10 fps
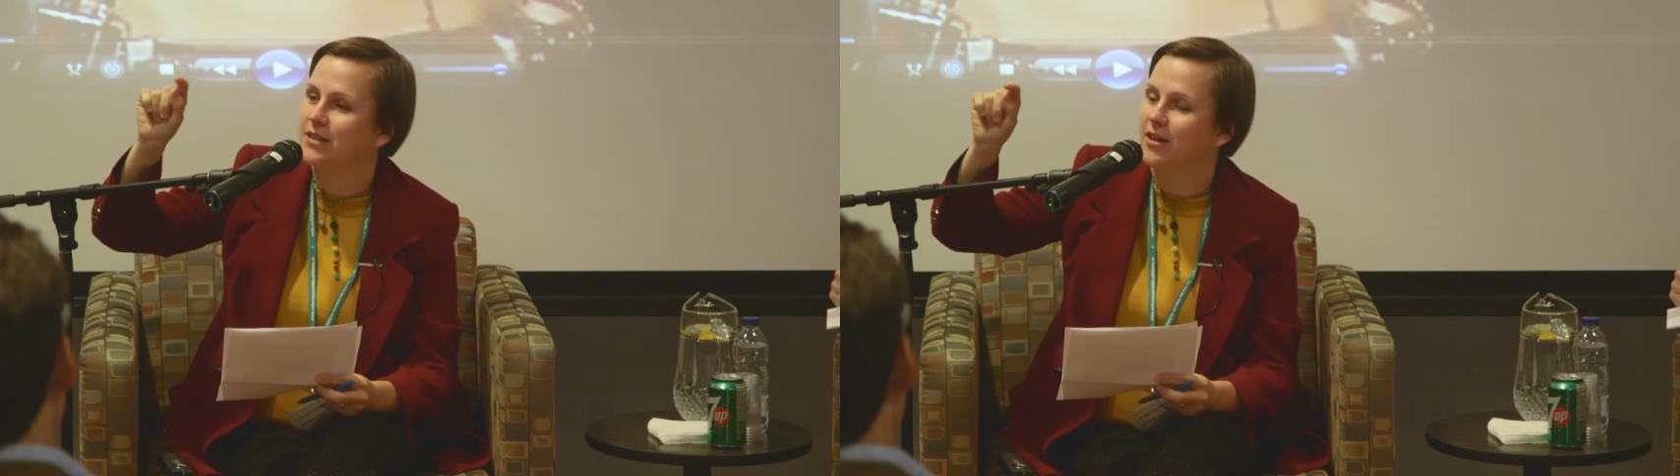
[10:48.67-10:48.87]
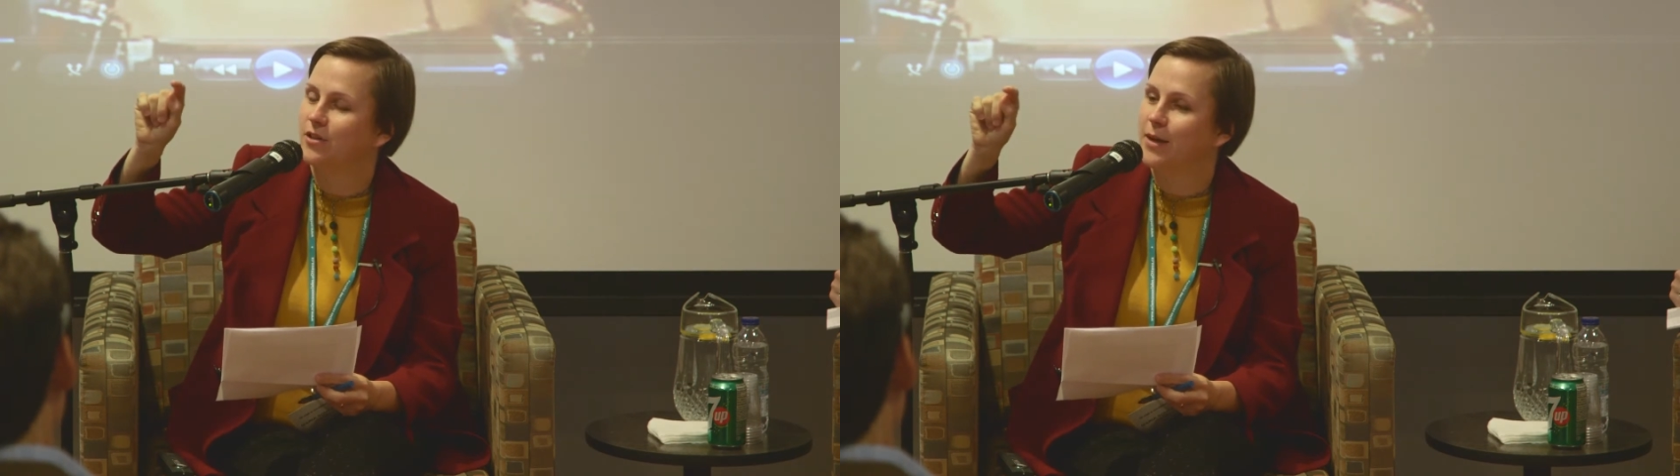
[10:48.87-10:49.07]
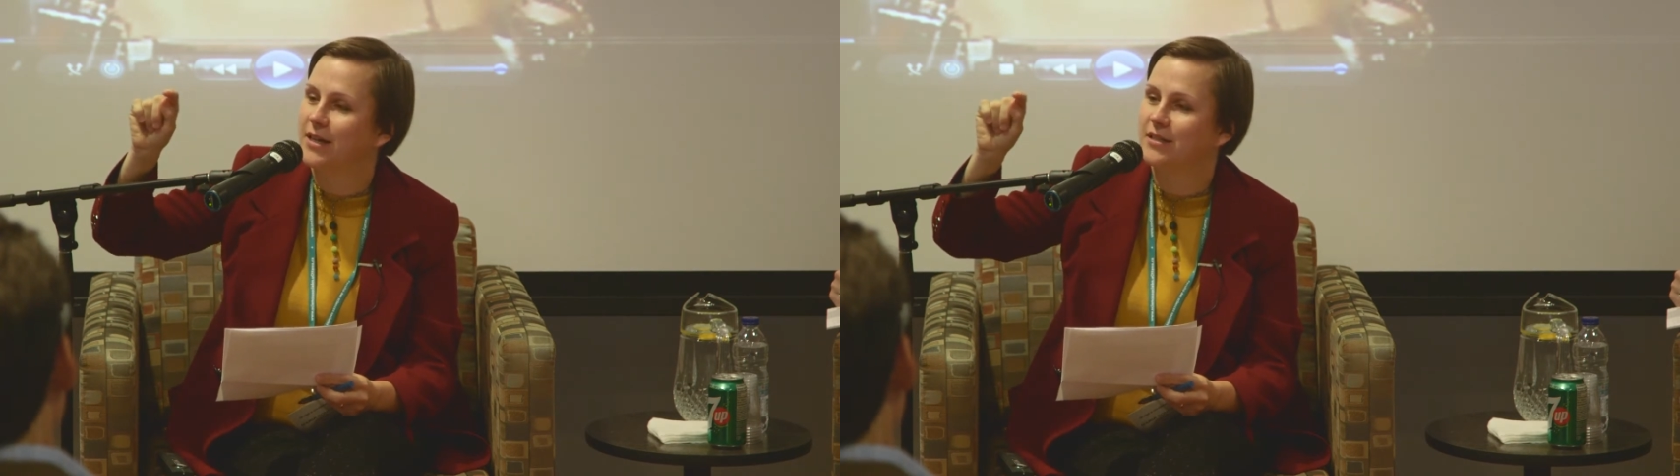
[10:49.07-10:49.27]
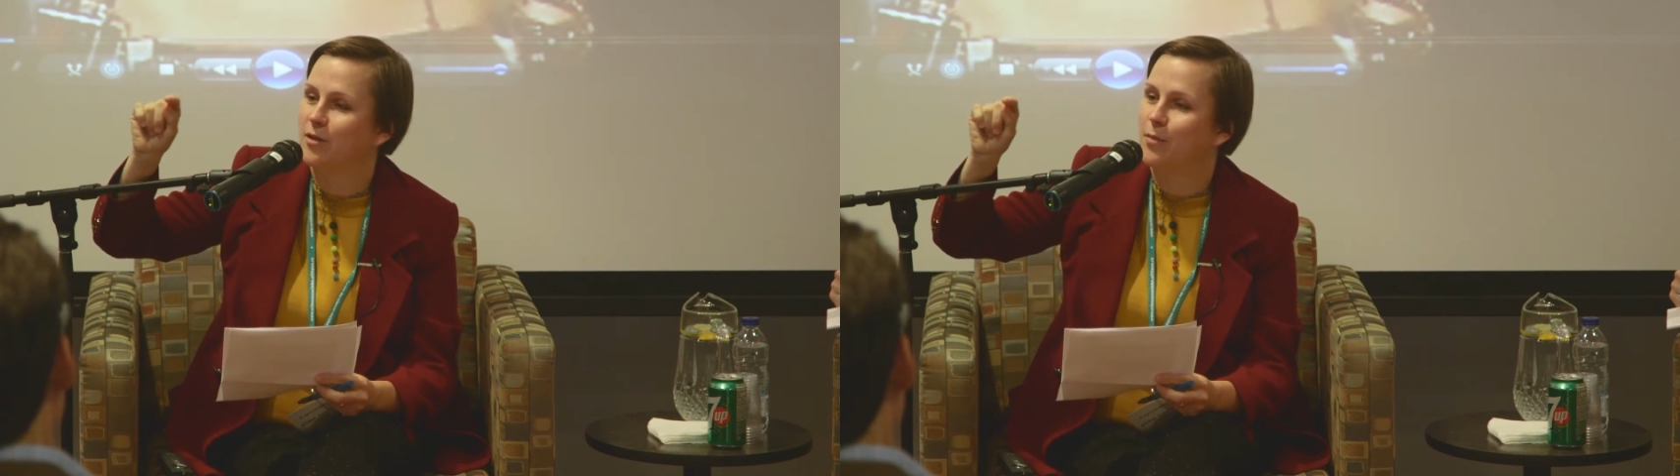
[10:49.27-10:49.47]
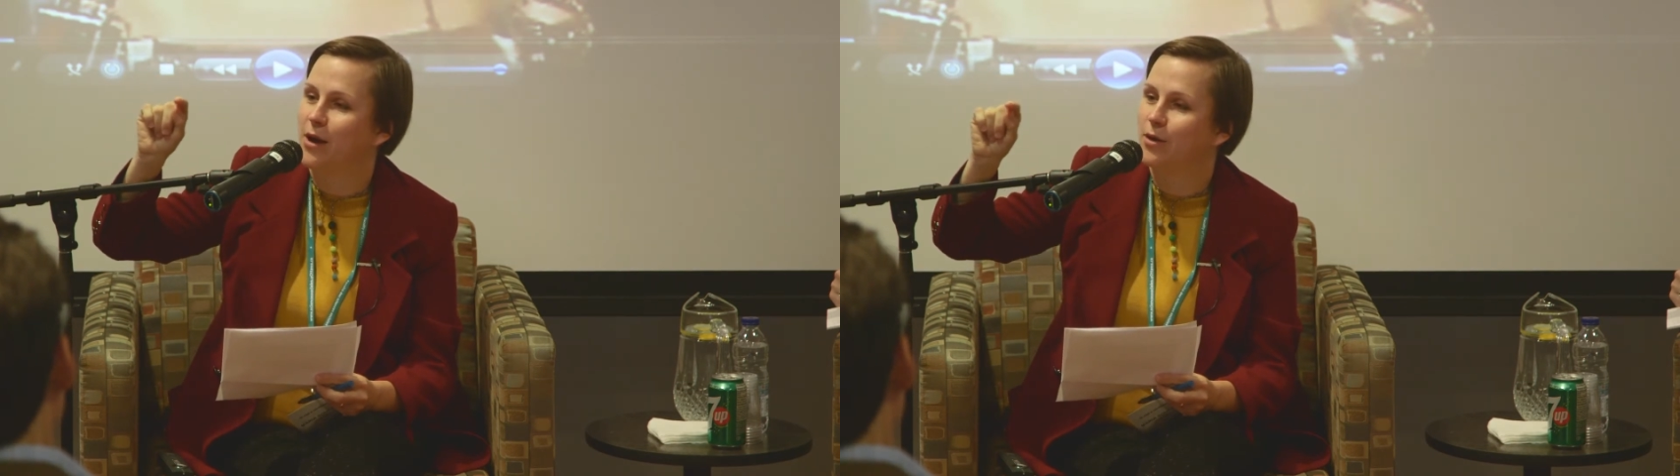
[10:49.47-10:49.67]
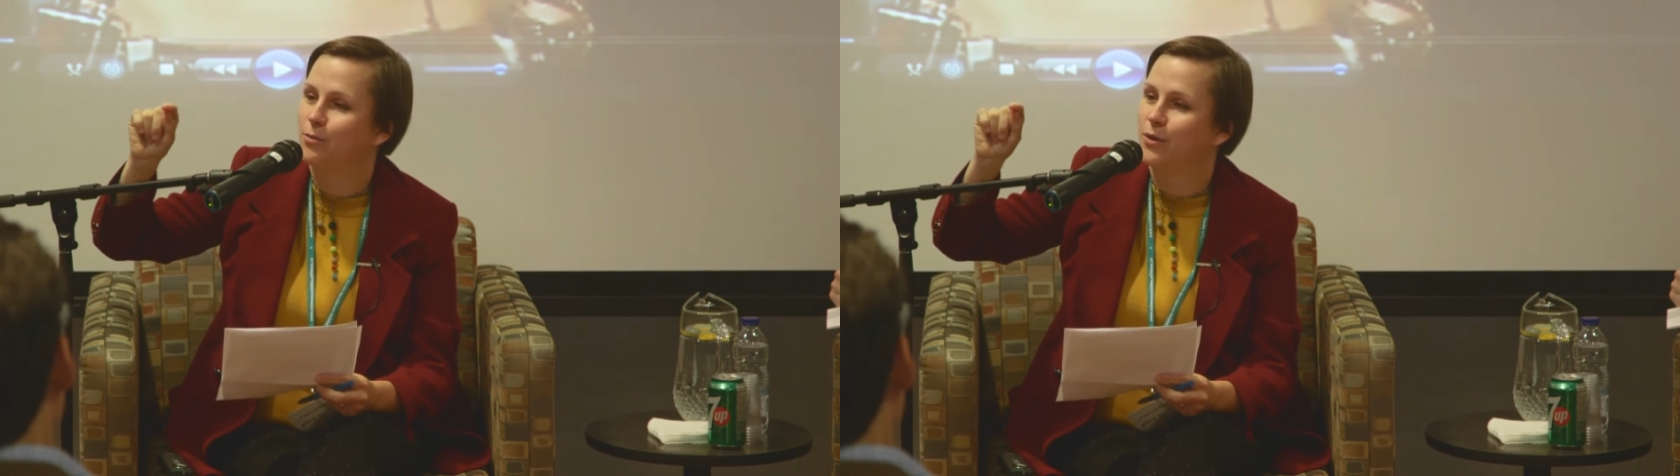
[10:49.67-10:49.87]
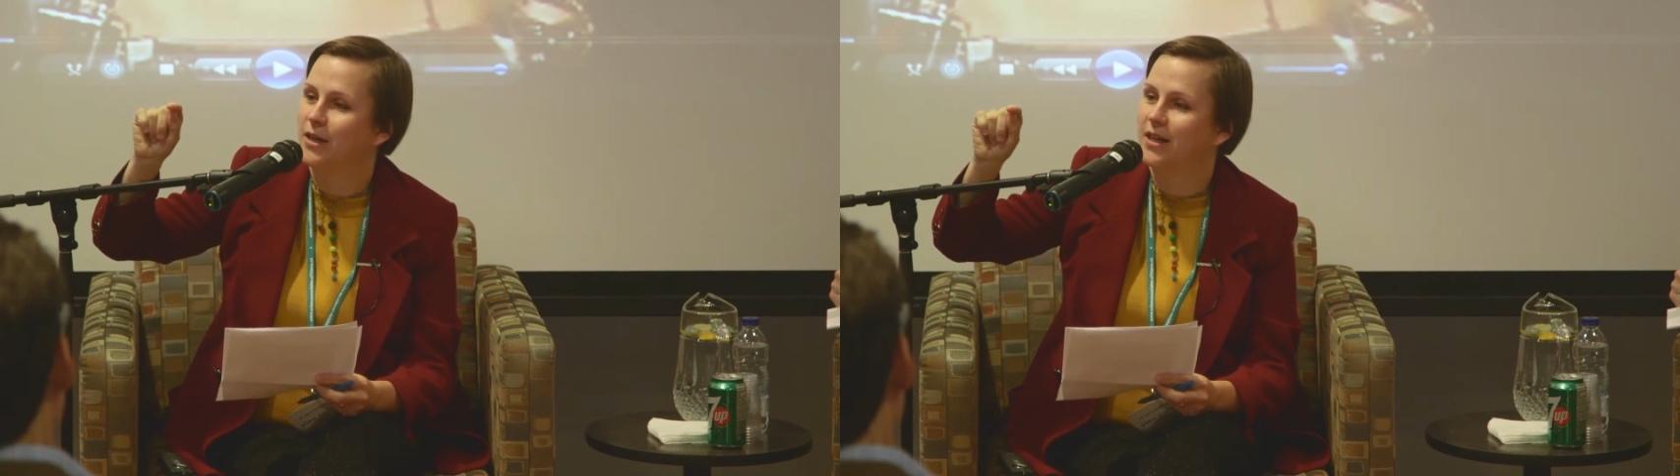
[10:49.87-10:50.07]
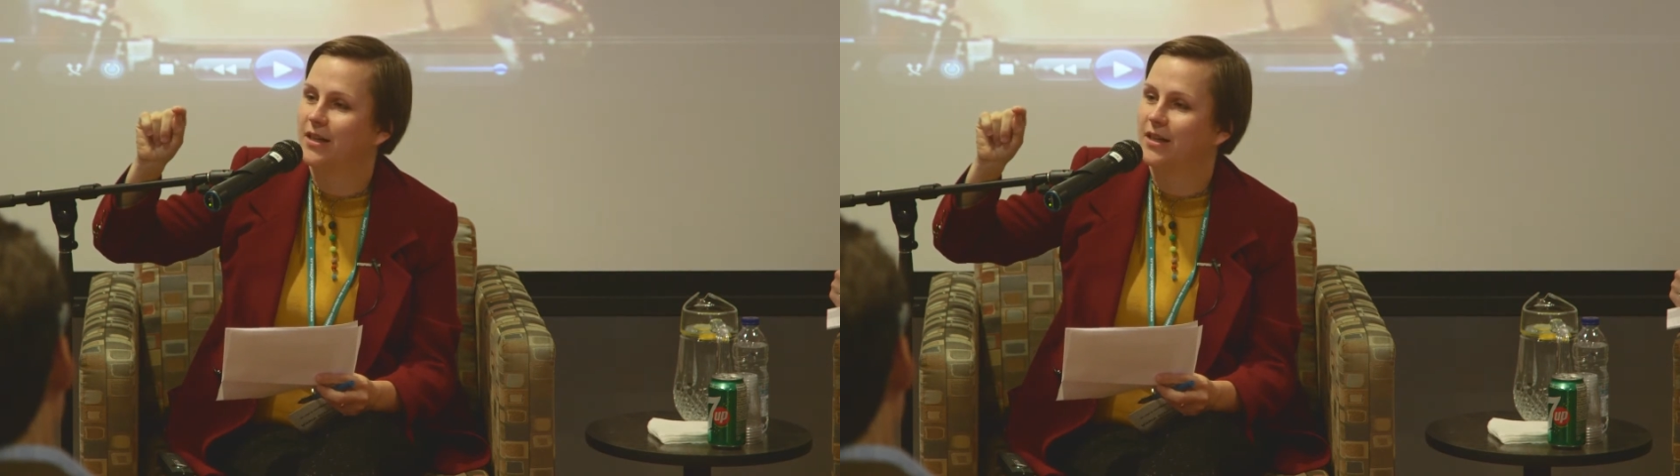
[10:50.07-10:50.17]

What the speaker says: toggle back to the PowerPoint?